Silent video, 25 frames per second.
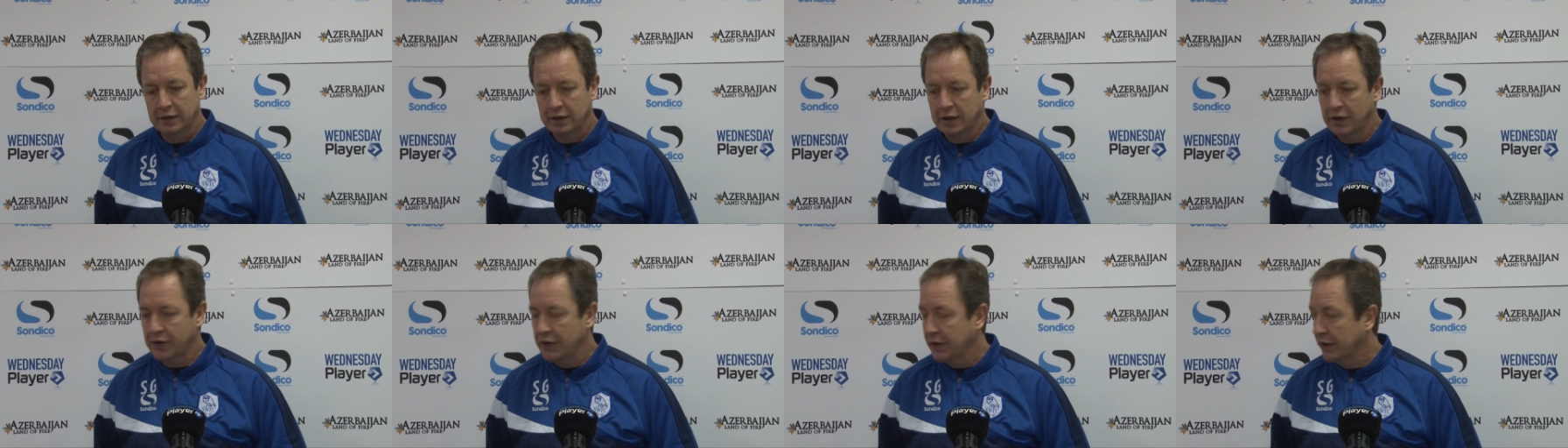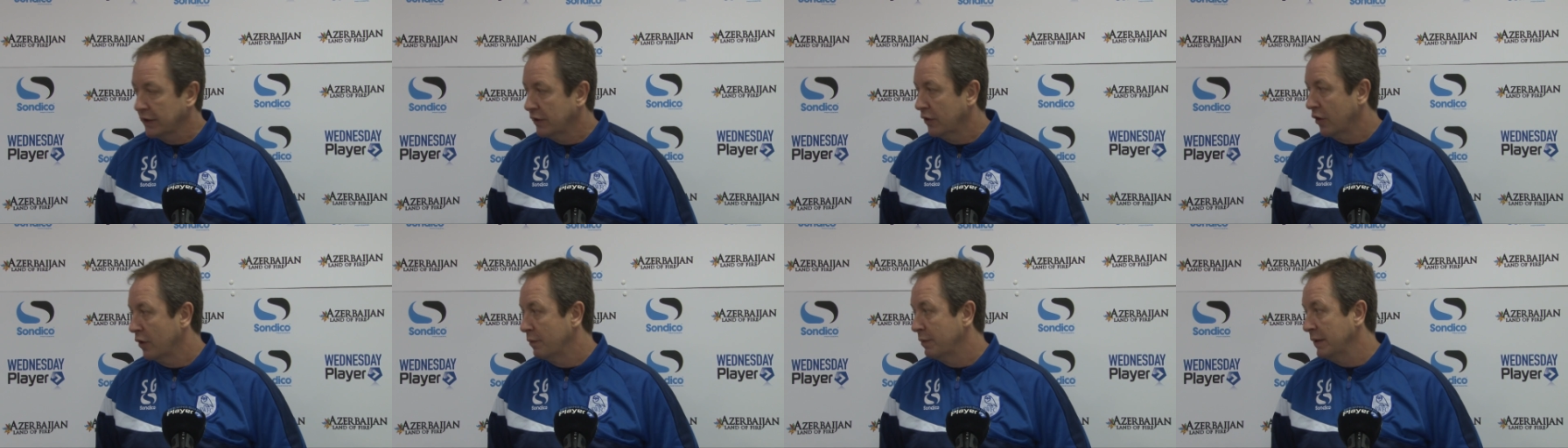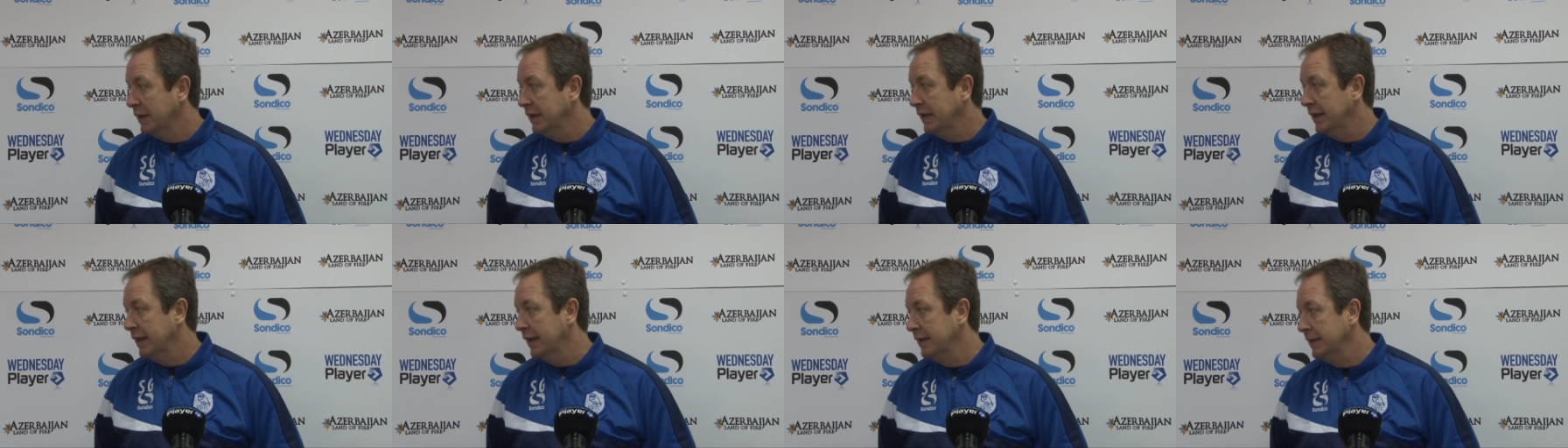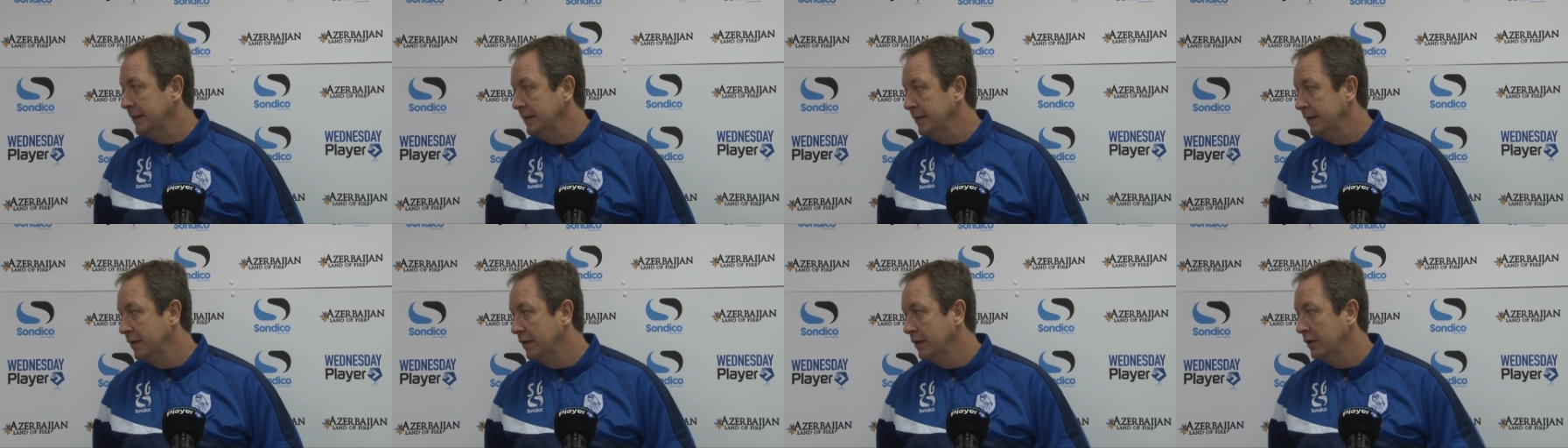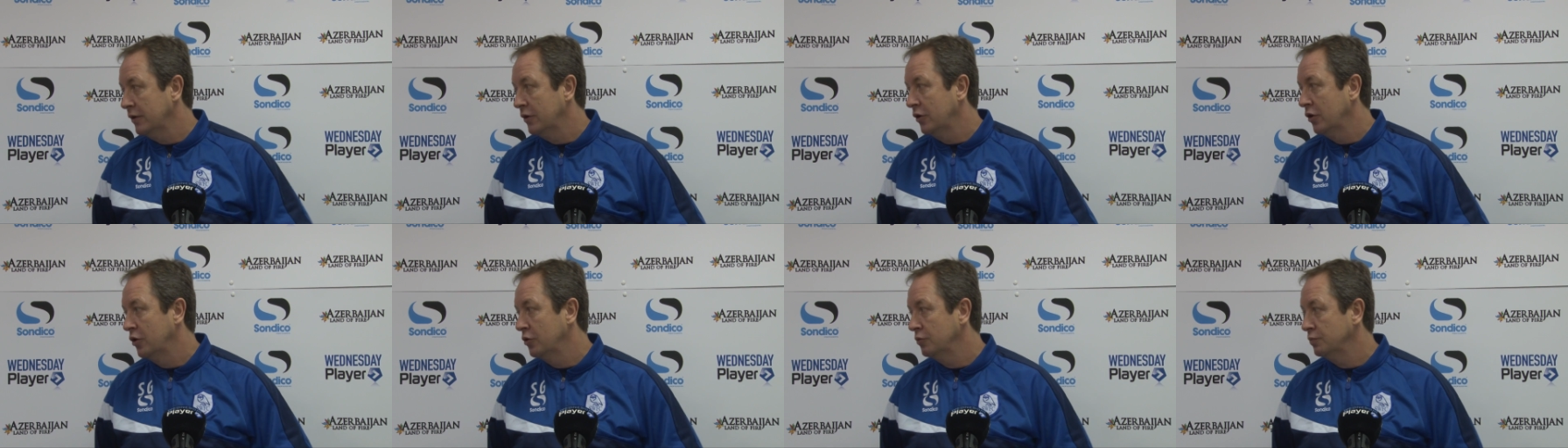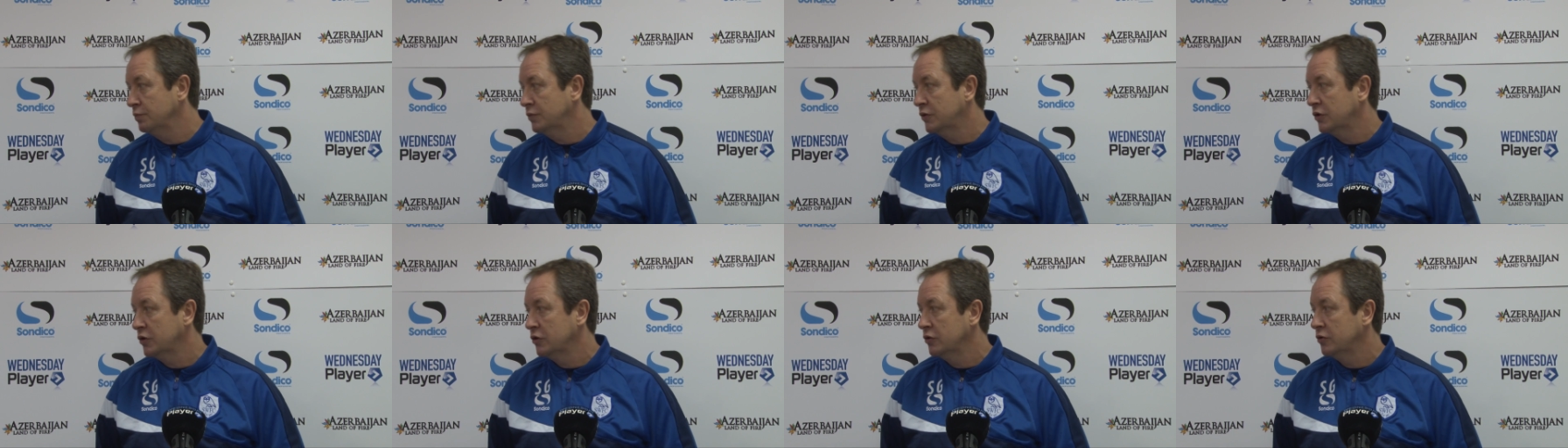I think they got beat 8 0 at
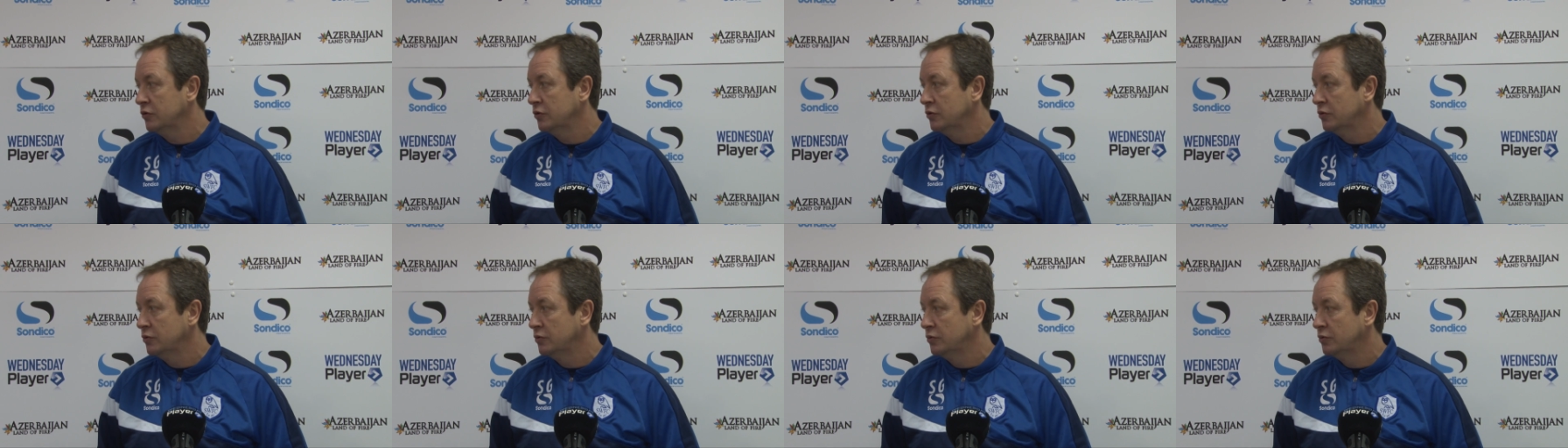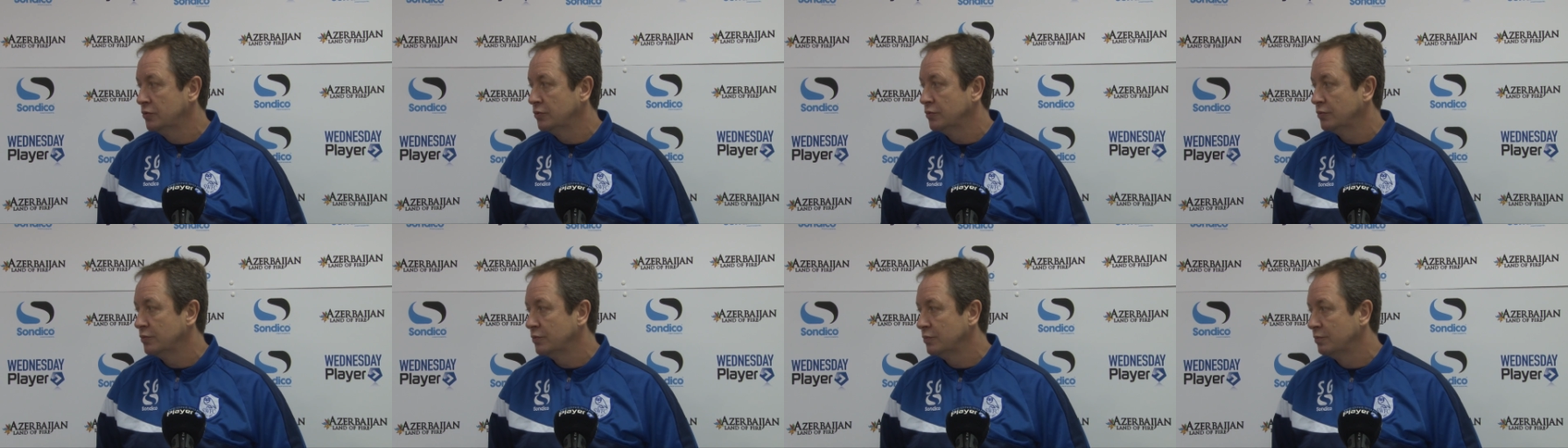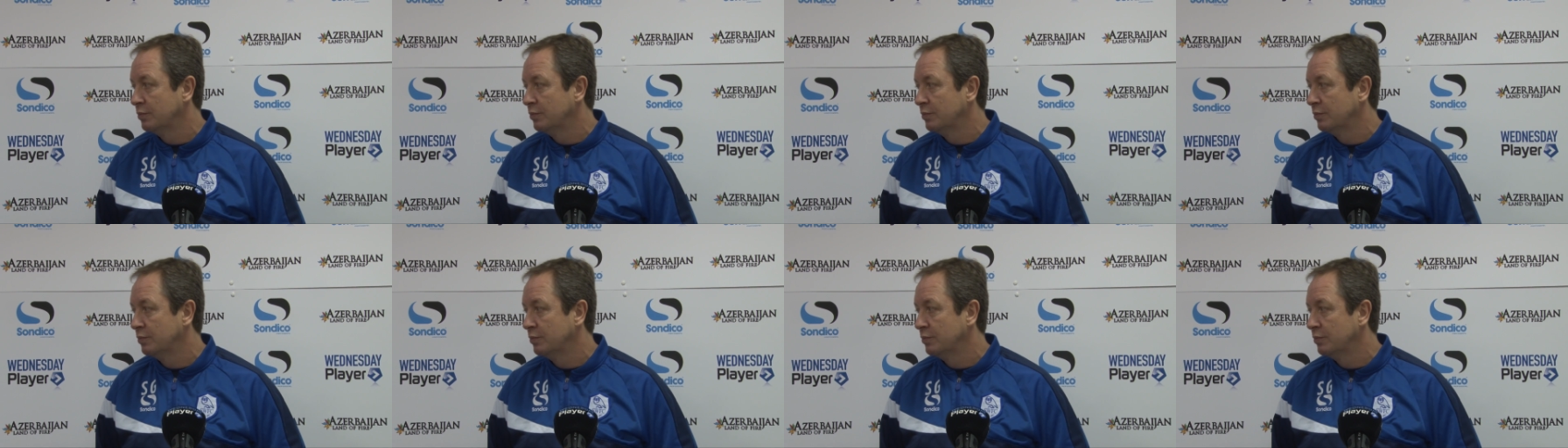home to